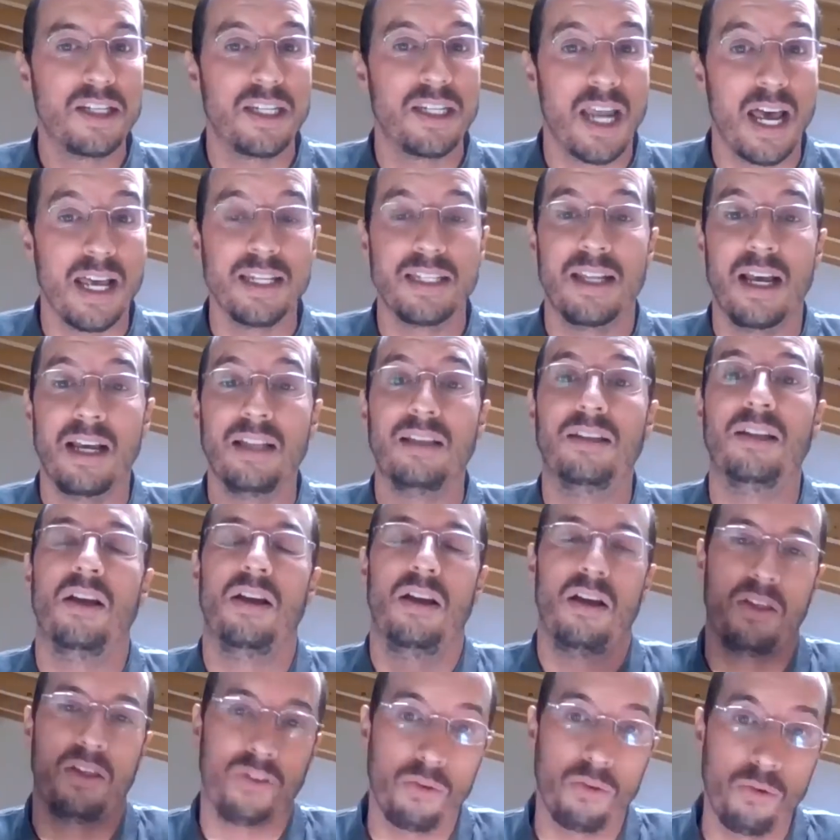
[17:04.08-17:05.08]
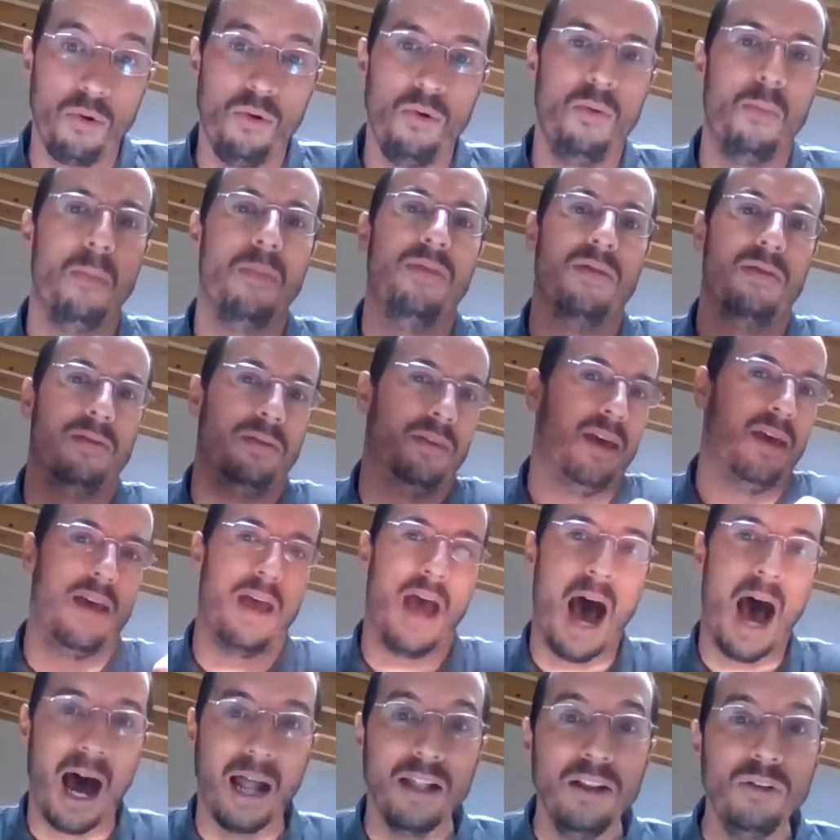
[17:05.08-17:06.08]
says that through the
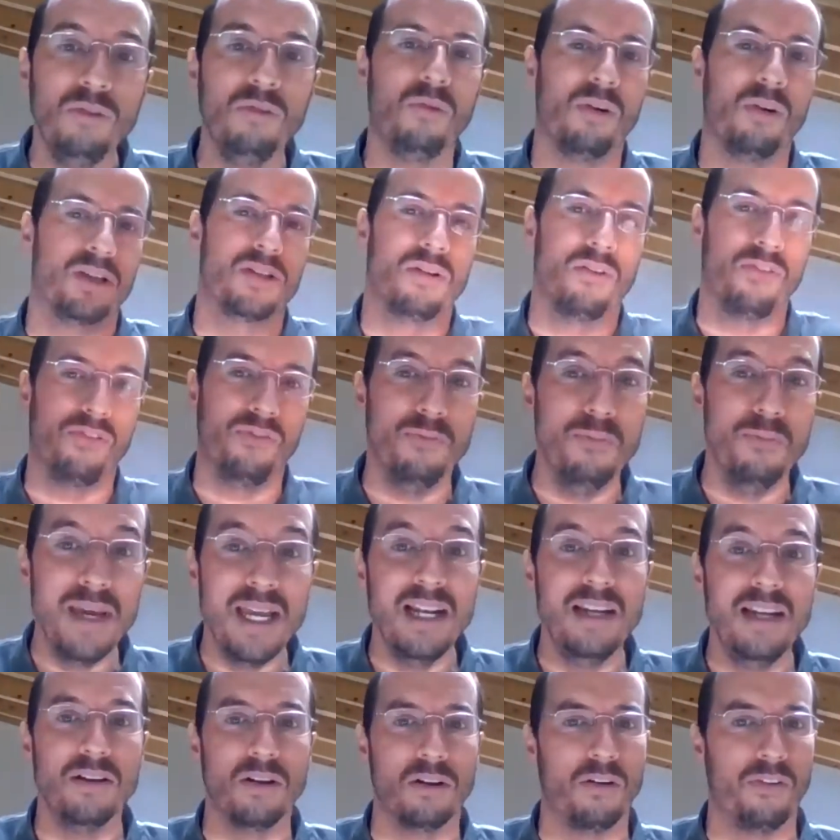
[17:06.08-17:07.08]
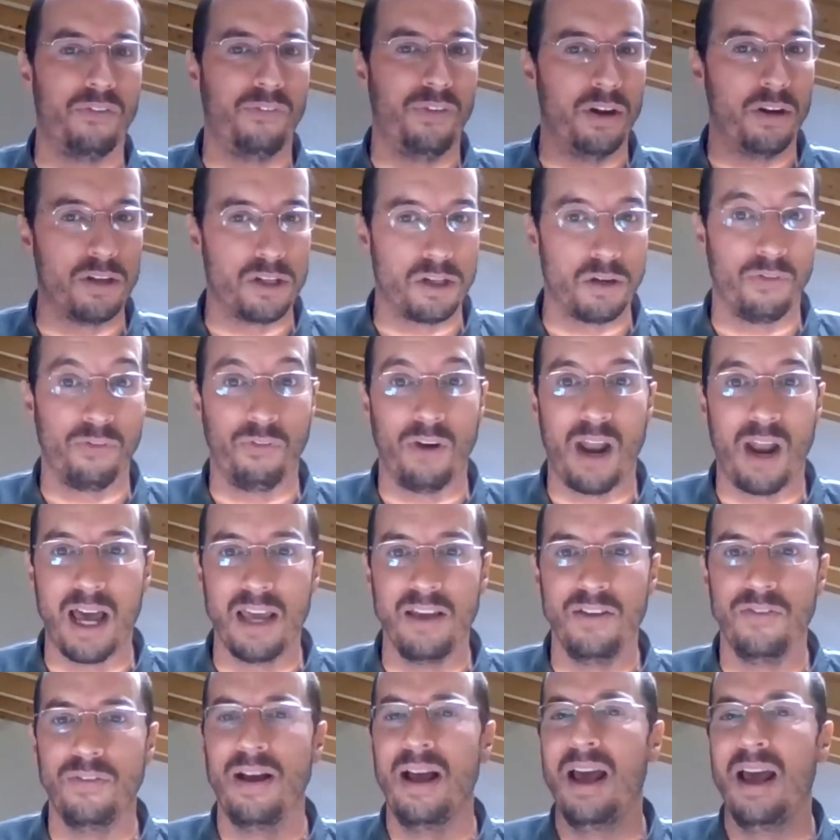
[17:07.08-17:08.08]
hundreds of millions of years of
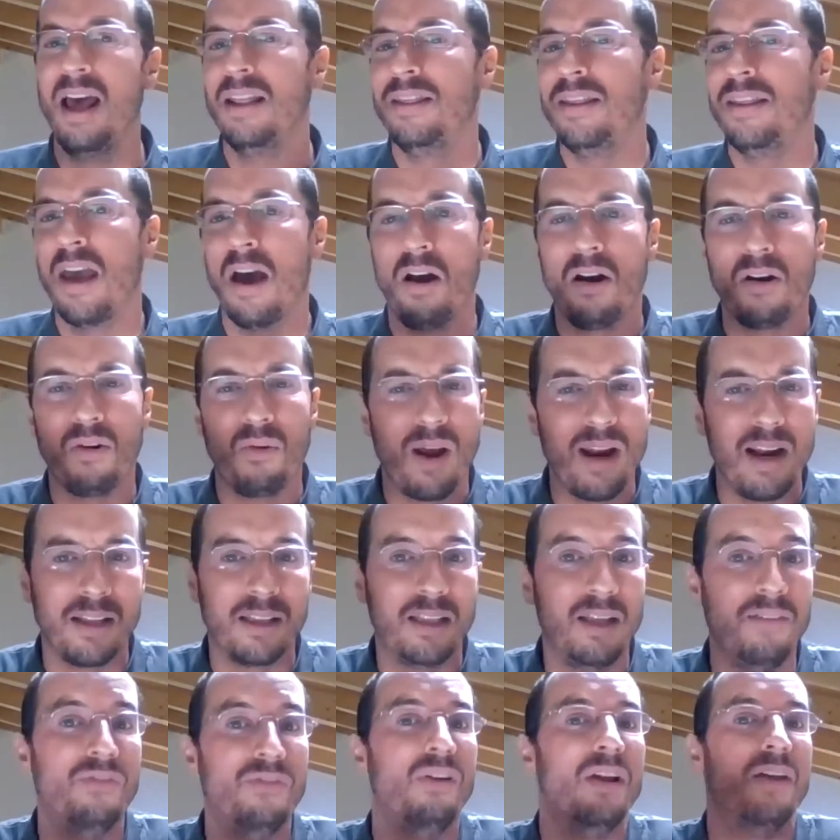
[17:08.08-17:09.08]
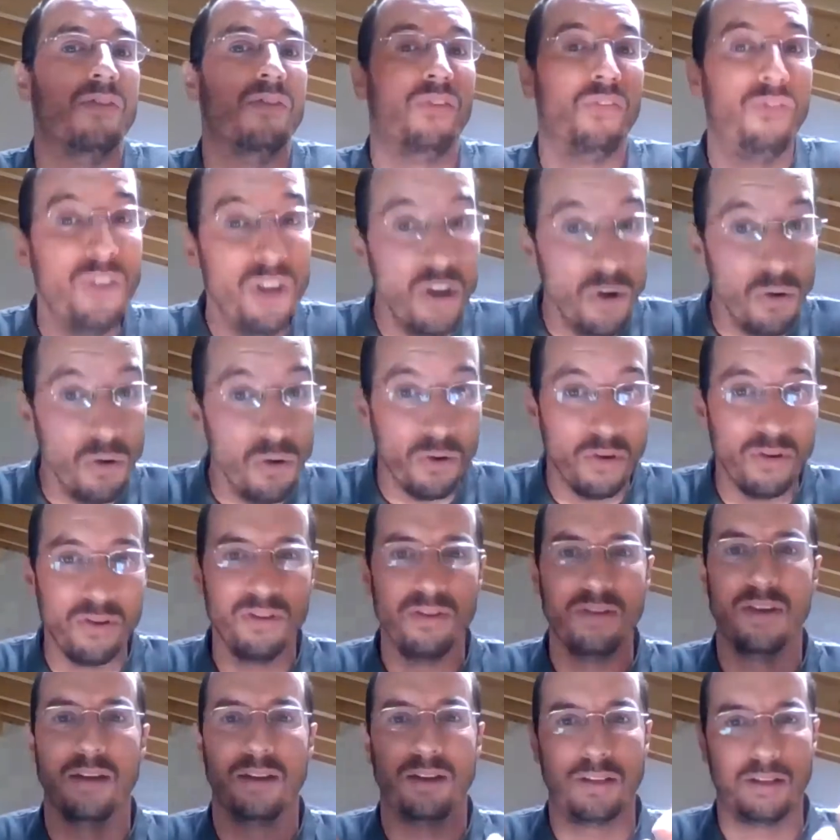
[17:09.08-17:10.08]
life, there are relatively few
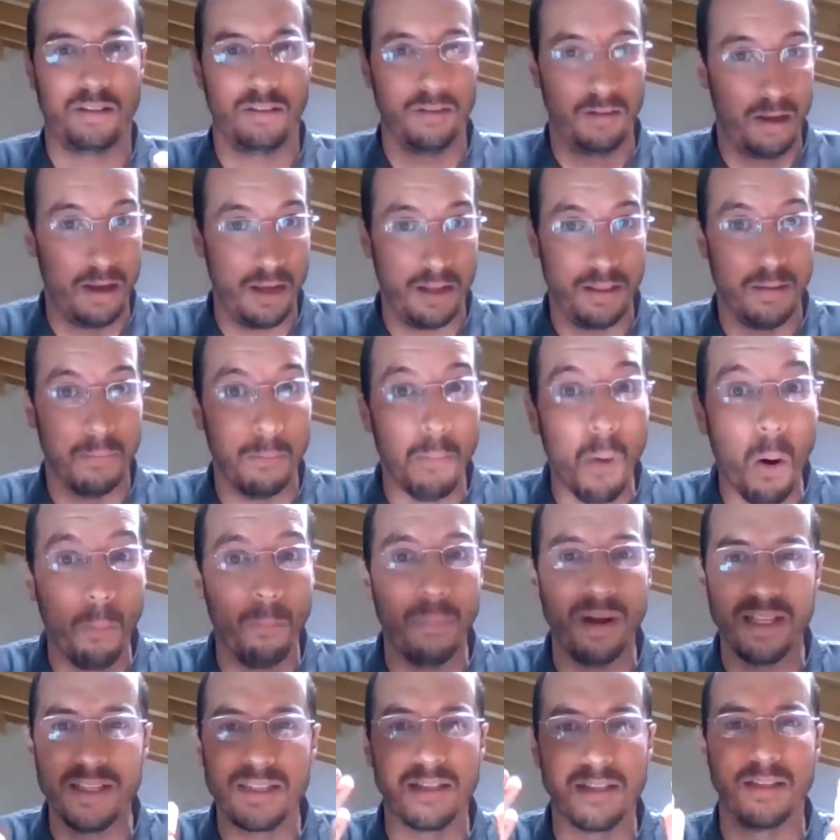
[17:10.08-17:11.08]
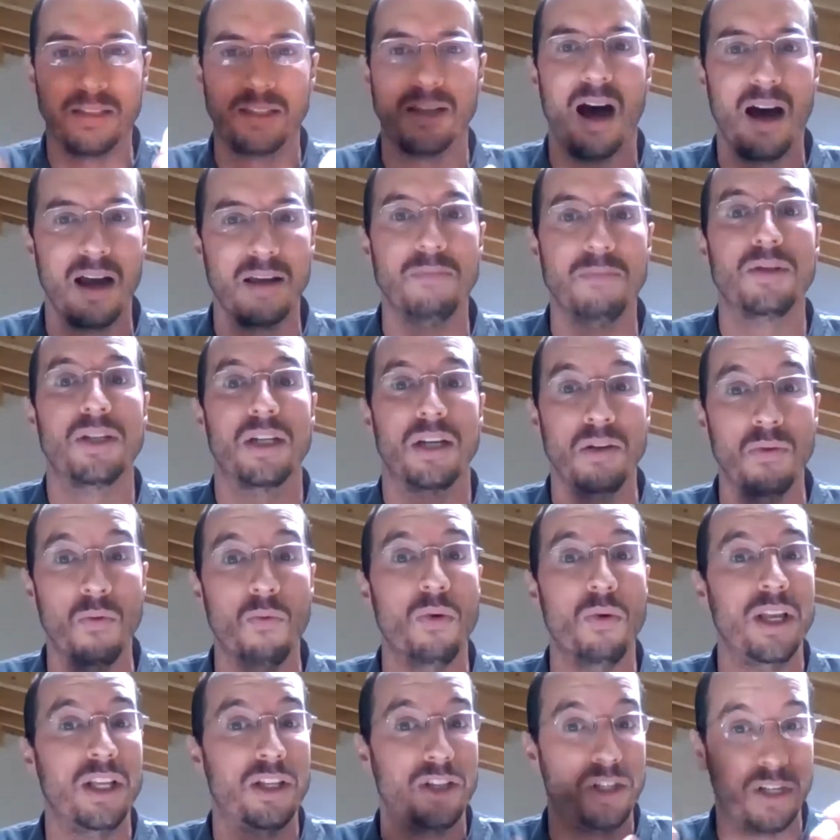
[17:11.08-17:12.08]
the moments, the times in
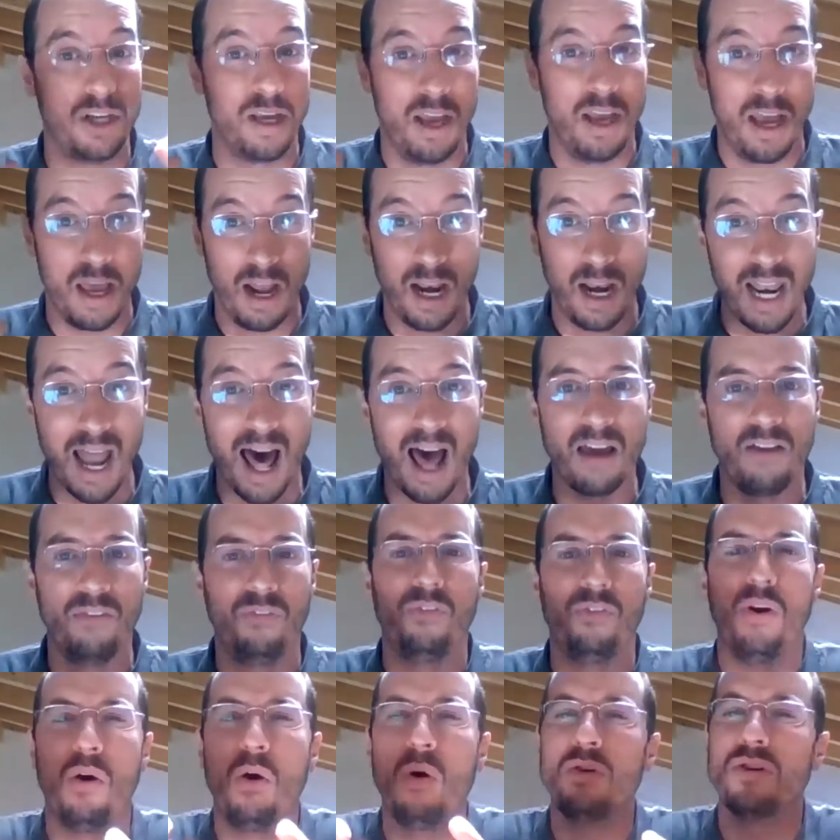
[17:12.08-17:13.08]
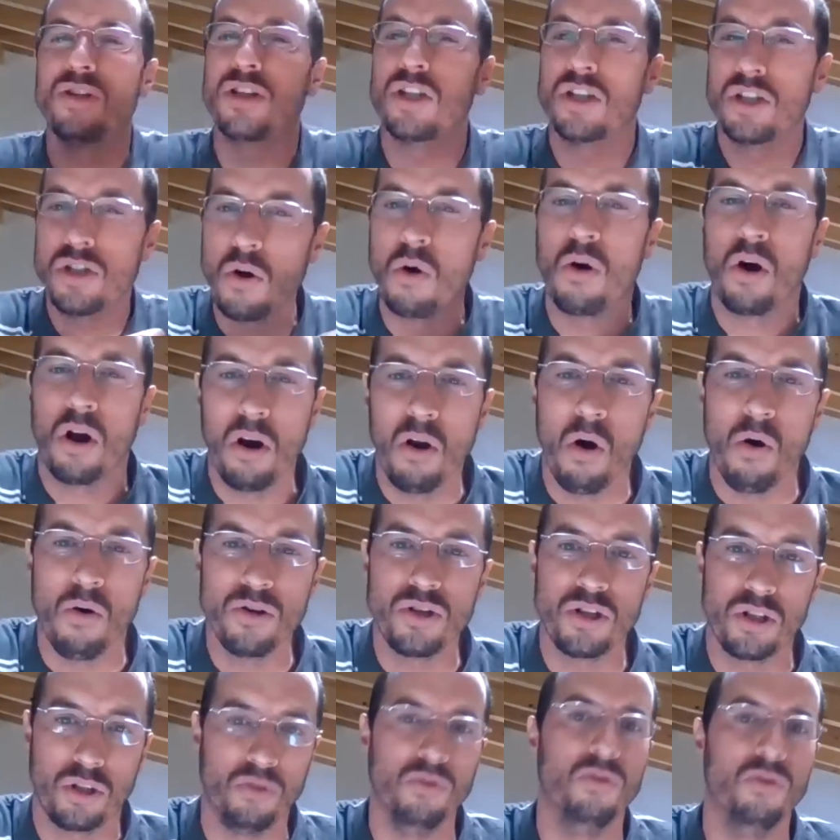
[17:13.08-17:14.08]
which life goes so
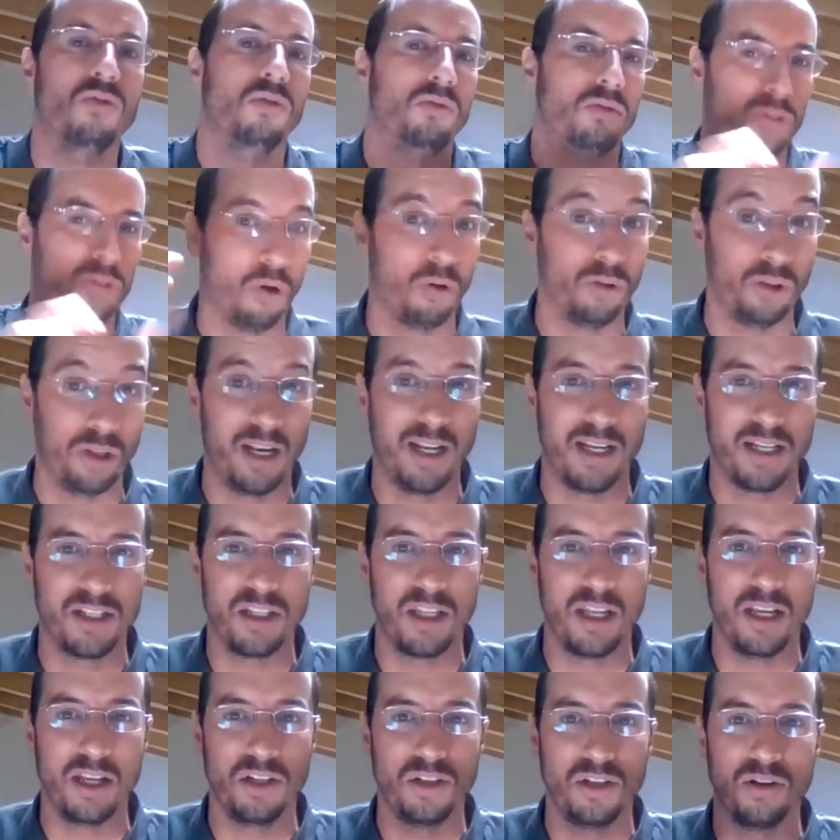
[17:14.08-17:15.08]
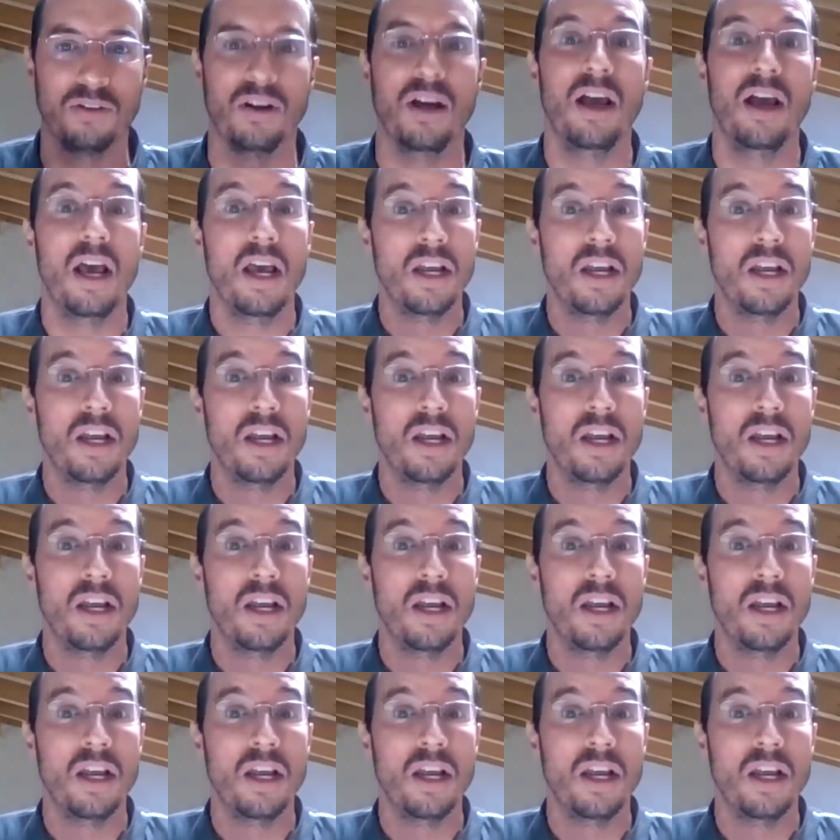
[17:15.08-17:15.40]
close to total extinction.